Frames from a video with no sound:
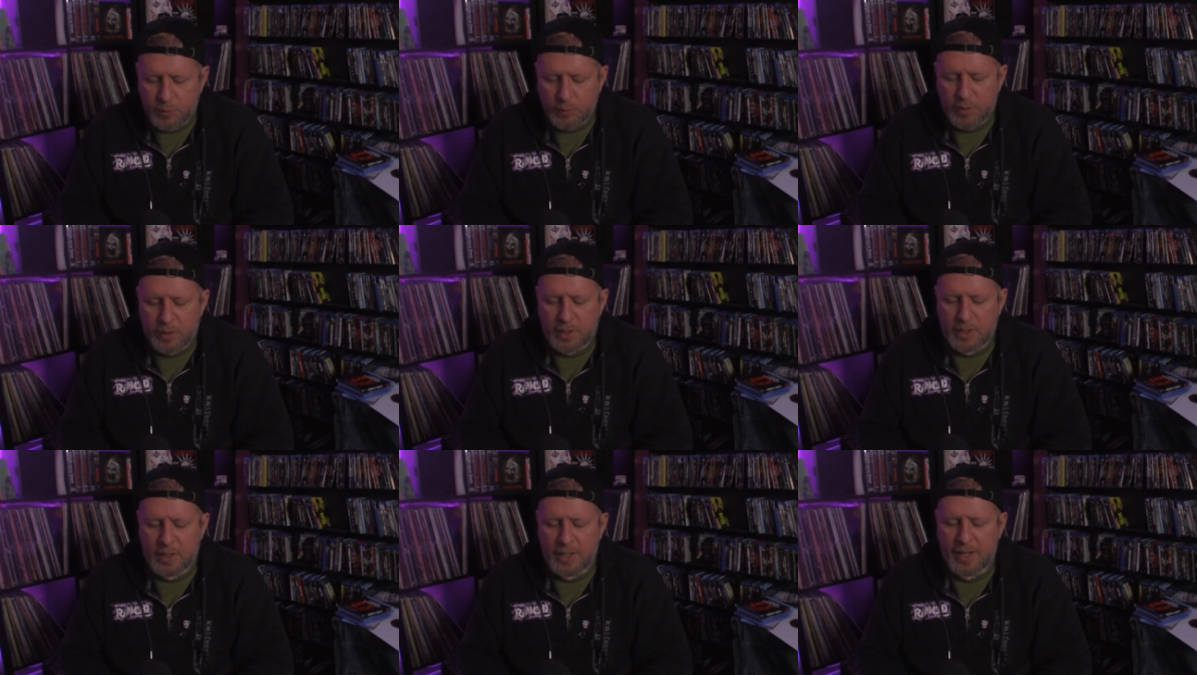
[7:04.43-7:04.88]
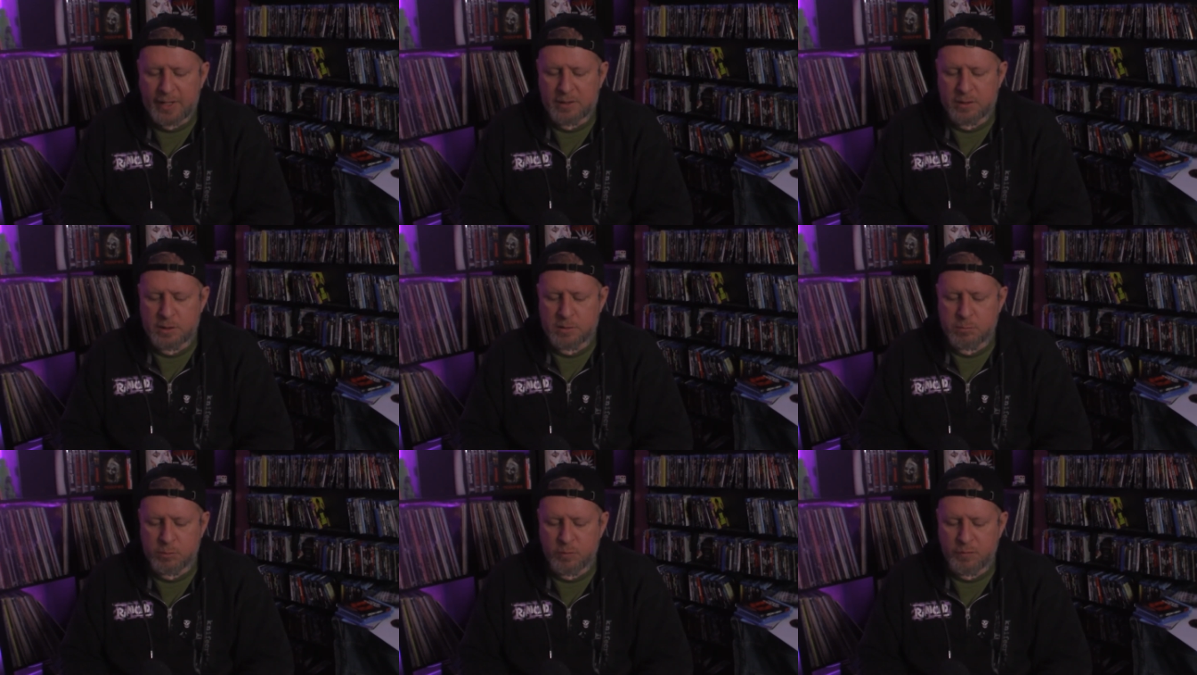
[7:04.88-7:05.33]
really like
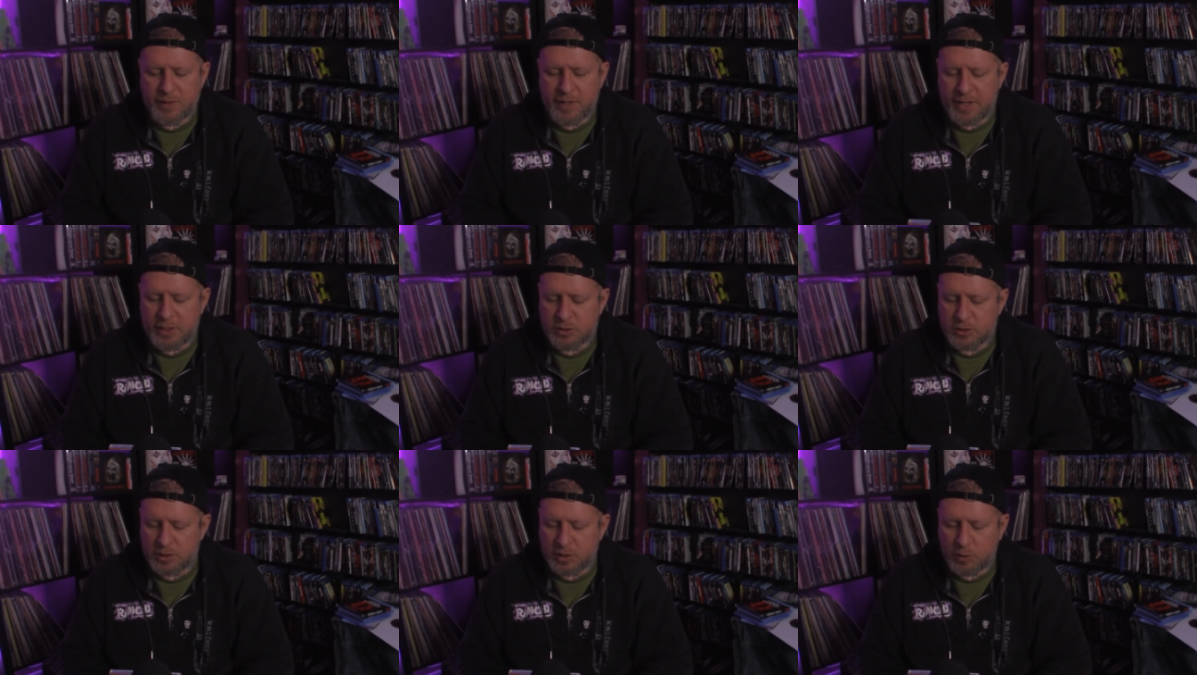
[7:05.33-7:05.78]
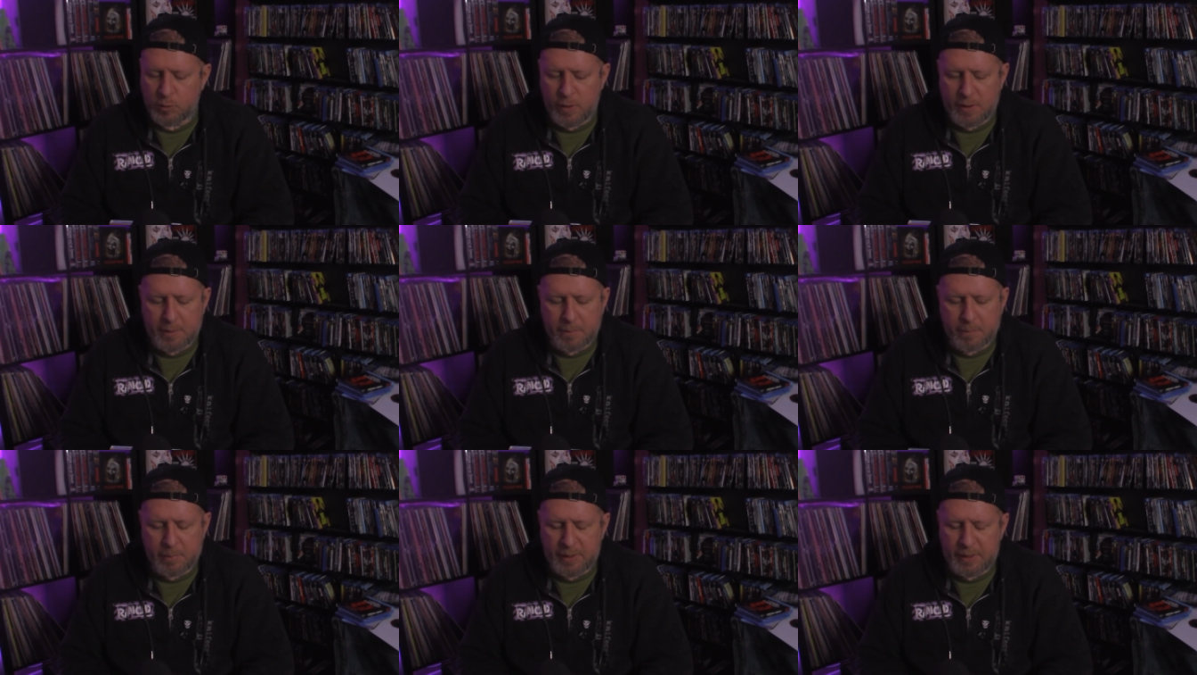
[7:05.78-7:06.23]
this movie actually
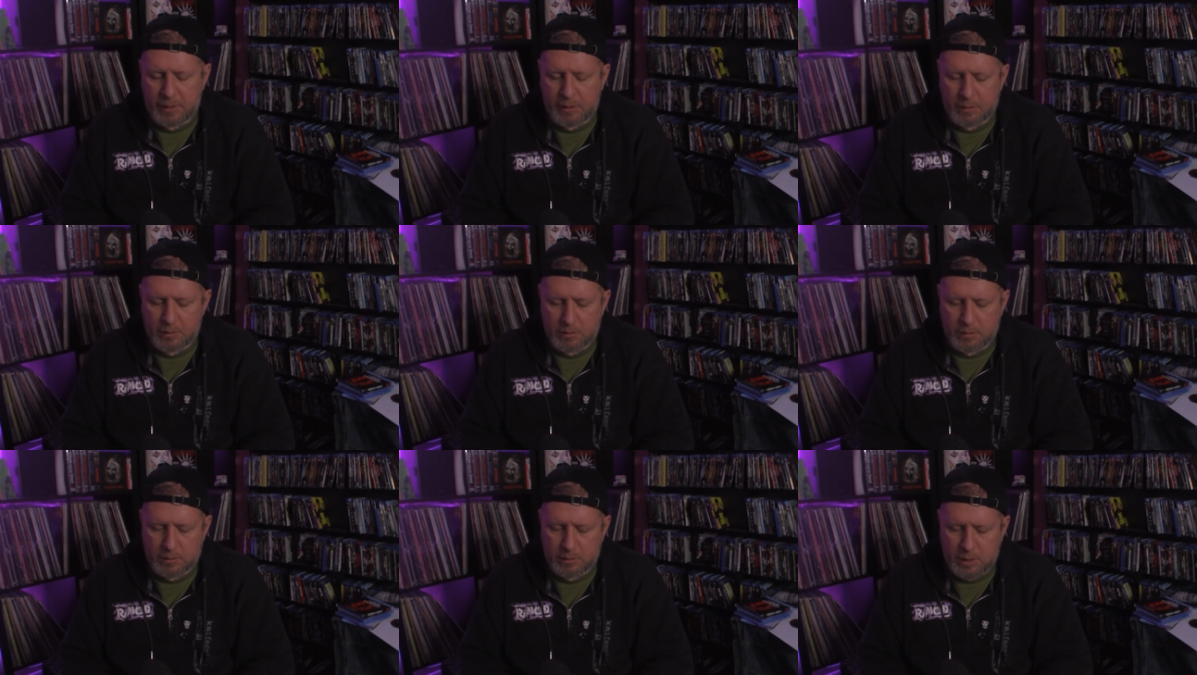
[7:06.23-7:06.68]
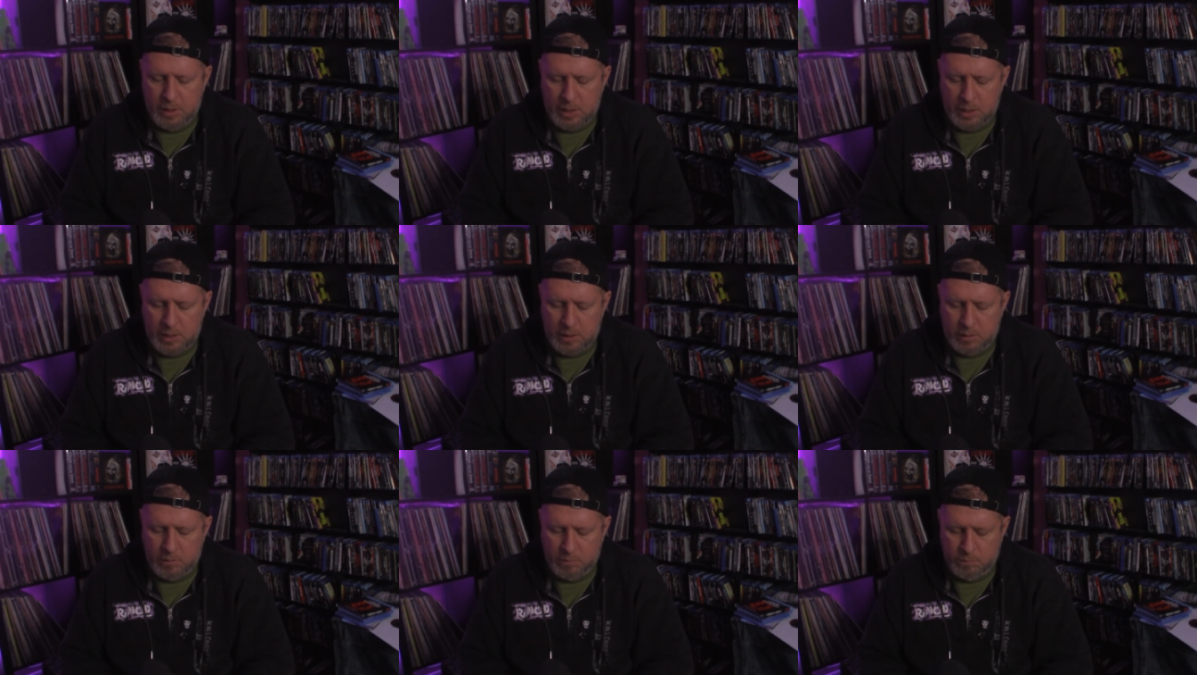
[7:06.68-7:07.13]
quite a bit.
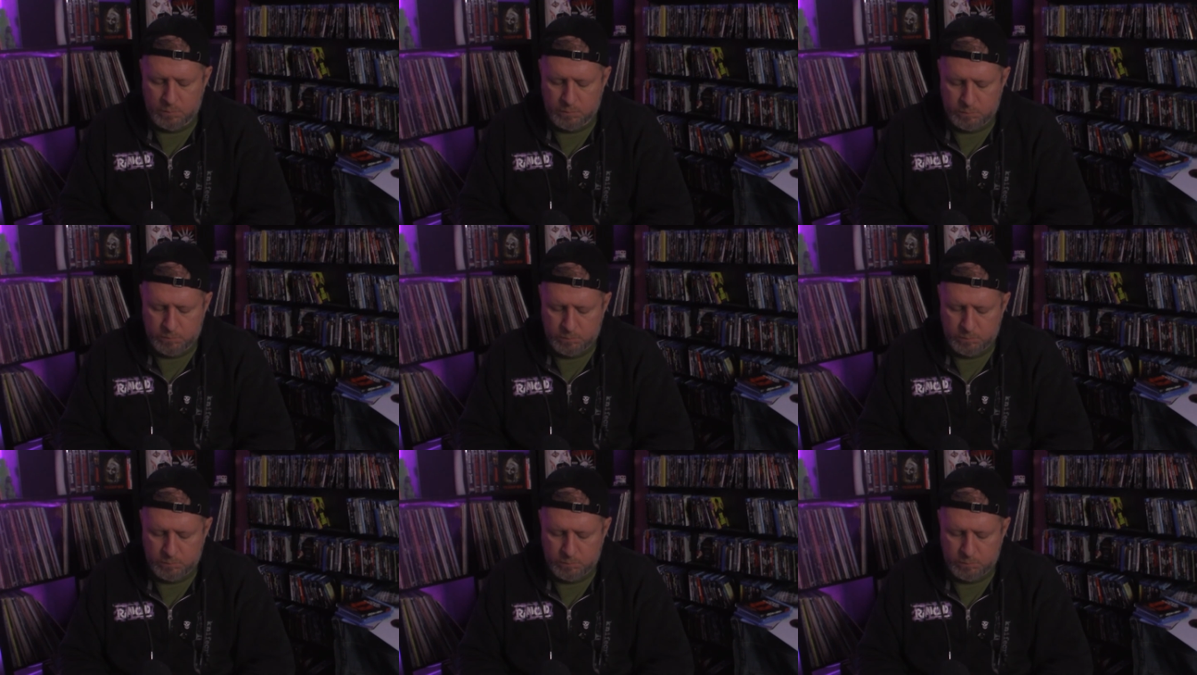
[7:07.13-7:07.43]
Um,